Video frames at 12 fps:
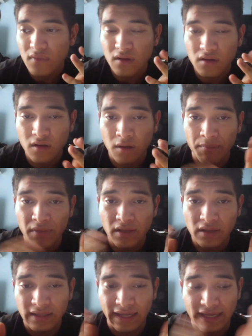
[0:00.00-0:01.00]

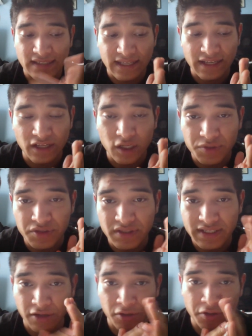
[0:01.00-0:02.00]
Like I said, it helps you
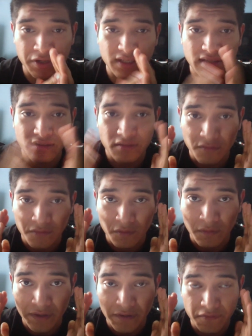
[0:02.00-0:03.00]
stay alert. You feel
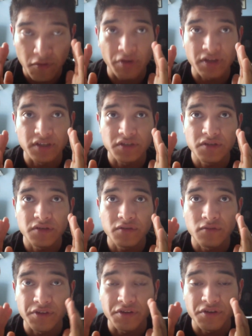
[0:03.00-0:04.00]
very focused
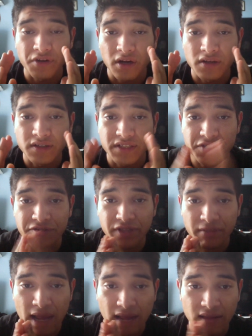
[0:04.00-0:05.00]
when you're on
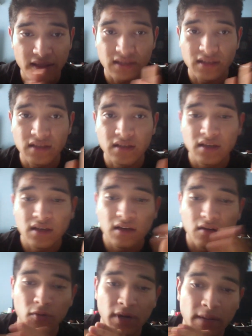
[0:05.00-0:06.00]
Citrulline Malate.
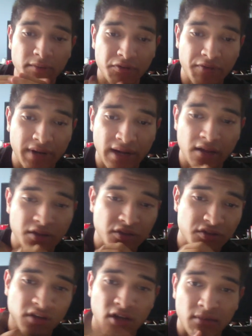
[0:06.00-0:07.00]
What I'm doing right now, you
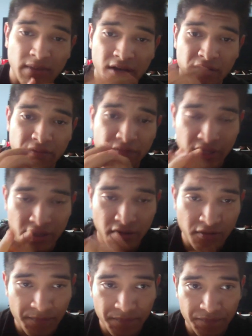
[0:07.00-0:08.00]
saw in my other
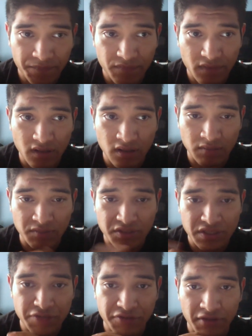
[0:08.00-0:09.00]
video,
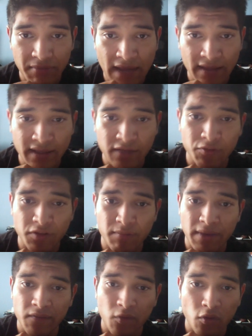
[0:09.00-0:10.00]
Citrulline Malate with
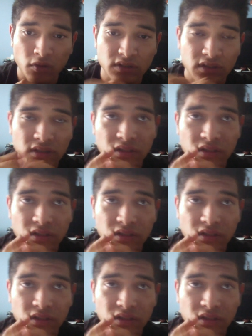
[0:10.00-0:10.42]
my Volt